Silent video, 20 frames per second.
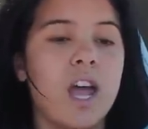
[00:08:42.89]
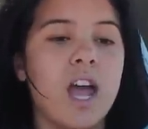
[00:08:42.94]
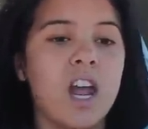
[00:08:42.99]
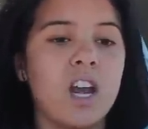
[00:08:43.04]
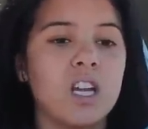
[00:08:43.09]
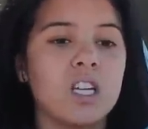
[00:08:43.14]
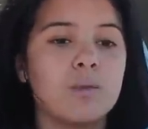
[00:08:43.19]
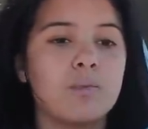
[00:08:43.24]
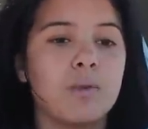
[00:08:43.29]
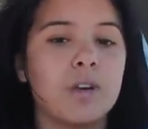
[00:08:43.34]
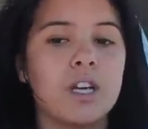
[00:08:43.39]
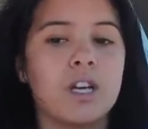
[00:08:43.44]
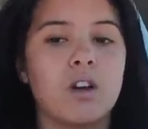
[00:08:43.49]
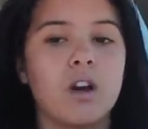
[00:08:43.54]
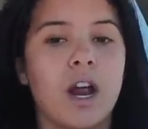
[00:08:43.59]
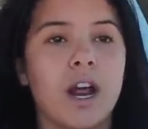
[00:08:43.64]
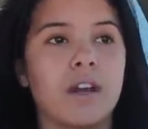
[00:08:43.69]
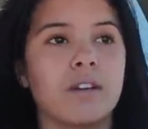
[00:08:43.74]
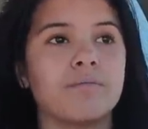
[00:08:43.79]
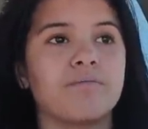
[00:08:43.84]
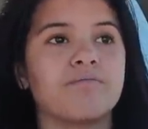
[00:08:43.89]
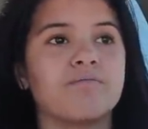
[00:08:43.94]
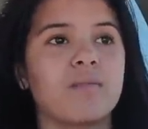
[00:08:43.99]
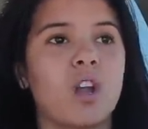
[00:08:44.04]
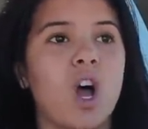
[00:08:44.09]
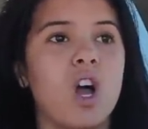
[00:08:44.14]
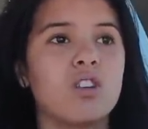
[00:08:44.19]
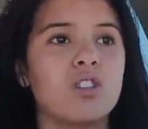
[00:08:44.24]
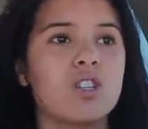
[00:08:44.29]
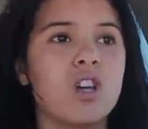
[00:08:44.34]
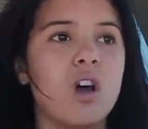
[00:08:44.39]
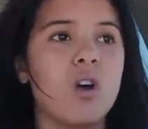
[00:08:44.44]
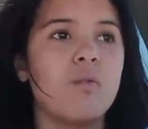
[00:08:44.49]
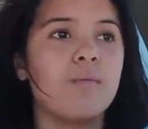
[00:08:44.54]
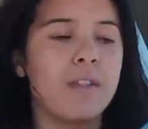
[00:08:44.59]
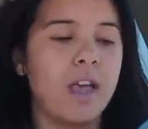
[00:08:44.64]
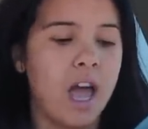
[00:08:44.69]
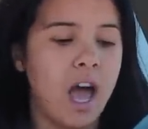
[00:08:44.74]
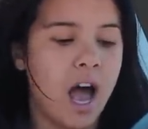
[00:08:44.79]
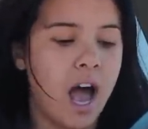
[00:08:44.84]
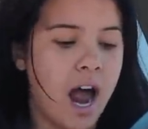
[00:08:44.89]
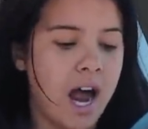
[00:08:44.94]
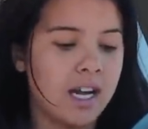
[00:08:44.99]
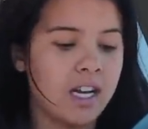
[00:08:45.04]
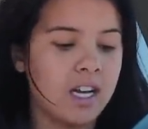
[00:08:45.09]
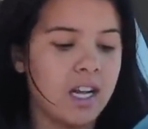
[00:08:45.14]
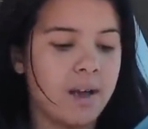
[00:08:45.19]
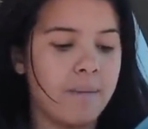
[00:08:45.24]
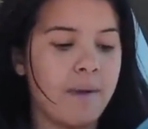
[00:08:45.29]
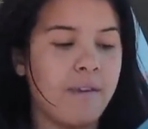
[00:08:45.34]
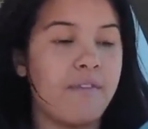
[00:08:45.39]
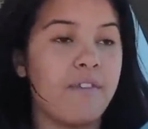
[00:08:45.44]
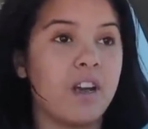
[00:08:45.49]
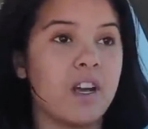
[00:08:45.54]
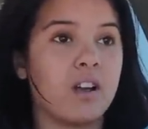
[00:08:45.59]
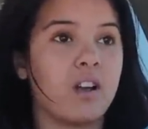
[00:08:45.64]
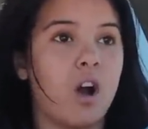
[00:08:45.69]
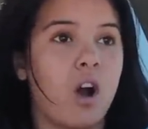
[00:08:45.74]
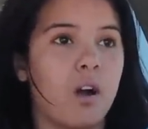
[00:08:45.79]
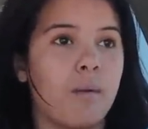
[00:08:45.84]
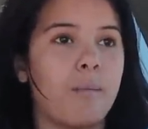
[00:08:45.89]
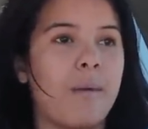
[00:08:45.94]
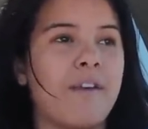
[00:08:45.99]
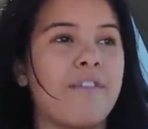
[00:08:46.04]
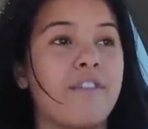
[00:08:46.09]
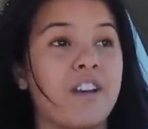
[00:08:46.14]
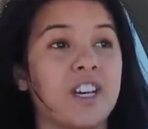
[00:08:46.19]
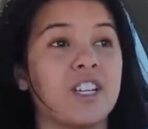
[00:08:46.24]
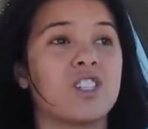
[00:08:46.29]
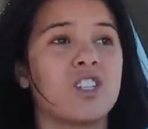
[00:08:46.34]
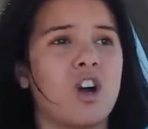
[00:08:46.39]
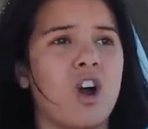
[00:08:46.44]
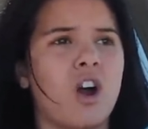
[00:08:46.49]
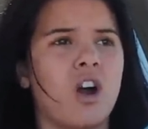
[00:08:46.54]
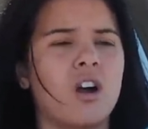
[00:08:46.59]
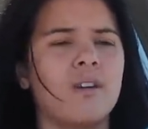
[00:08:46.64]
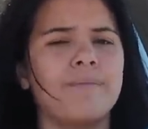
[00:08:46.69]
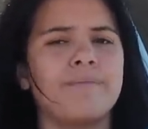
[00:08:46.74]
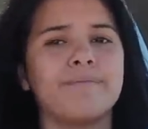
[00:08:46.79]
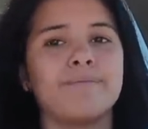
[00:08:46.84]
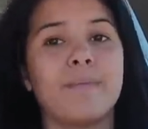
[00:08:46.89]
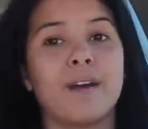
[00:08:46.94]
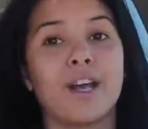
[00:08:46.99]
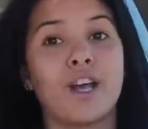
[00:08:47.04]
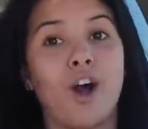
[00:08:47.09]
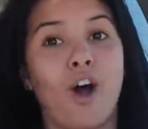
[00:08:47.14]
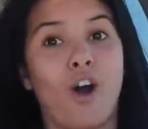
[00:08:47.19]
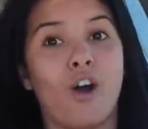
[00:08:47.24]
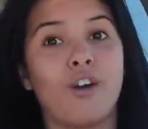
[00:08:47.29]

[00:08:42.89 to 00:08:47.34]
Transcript: and it's pretty great. Also, I need to get my car fixed, because my